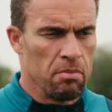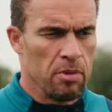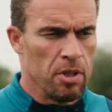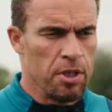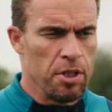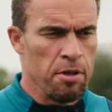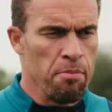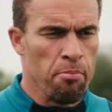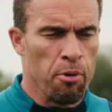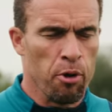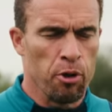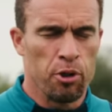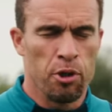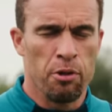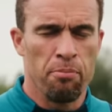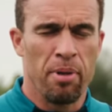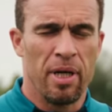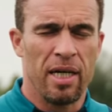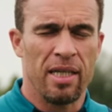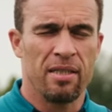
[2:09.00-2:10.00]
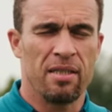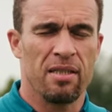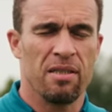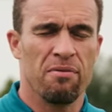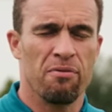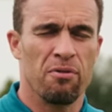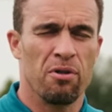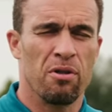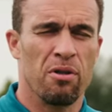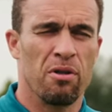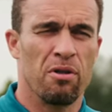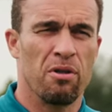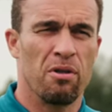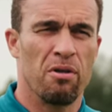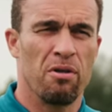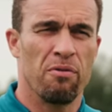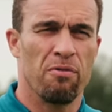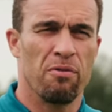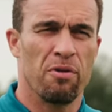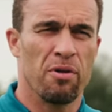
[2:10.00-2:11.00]
Is important part
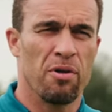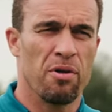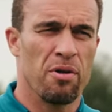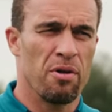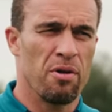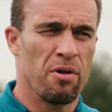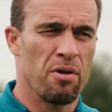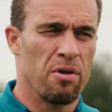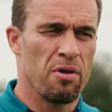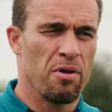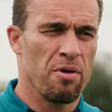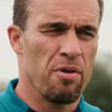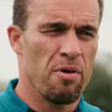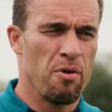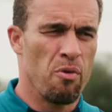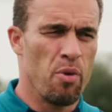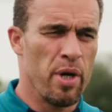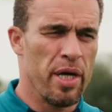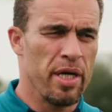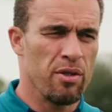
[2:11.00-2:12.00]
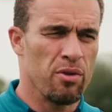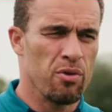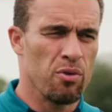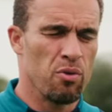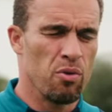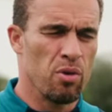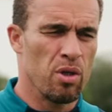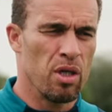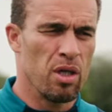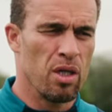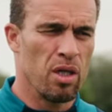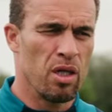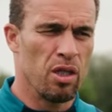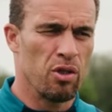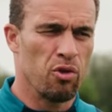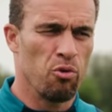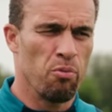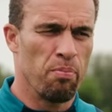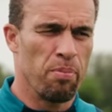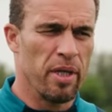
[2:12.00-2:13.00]
for the way
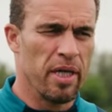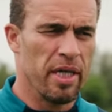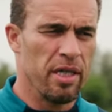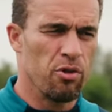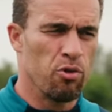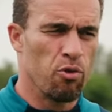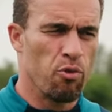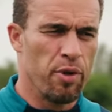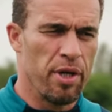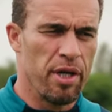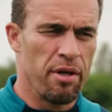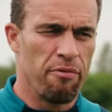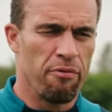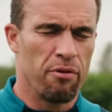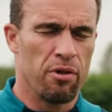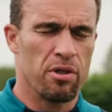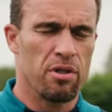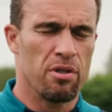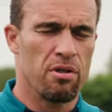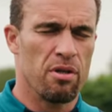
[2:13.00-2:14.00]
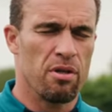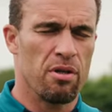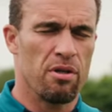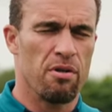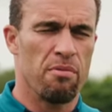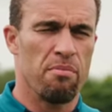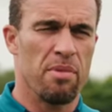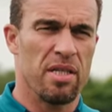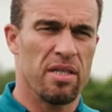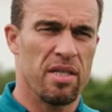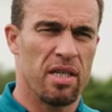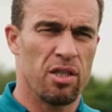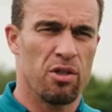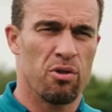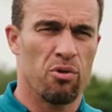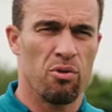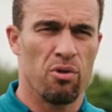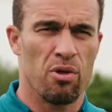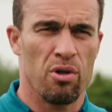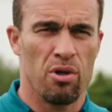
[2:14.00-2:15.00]
to play, to reinforce the
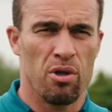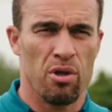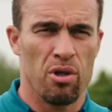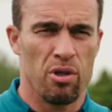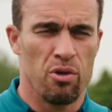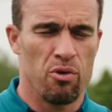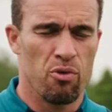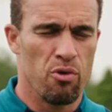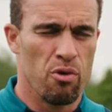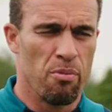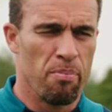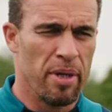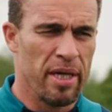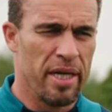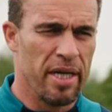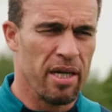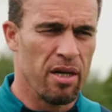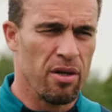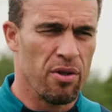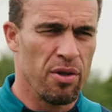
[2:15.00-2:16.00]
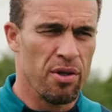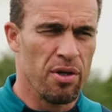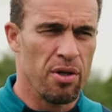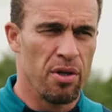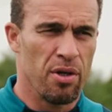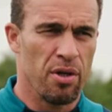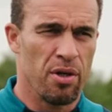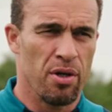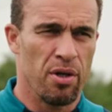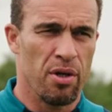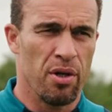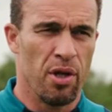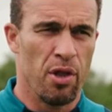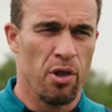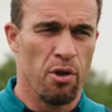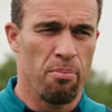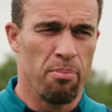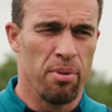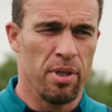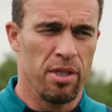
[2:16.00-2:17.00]
message to the player on
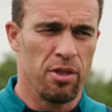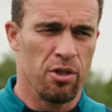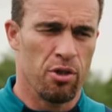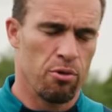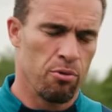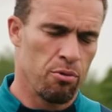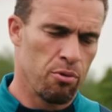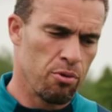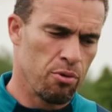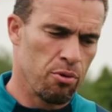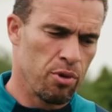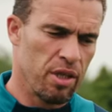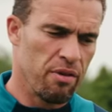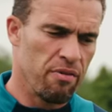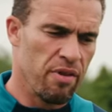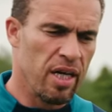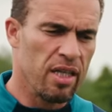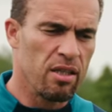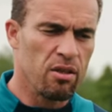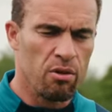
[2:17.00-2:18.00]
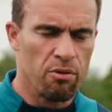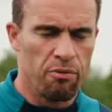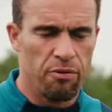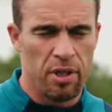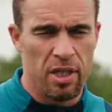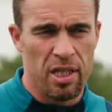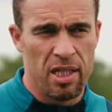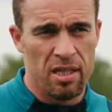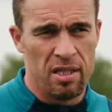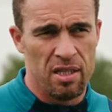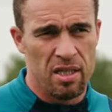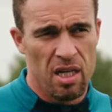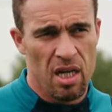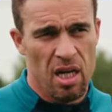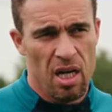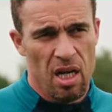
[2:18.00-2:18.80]
the pitch, to give that confidence.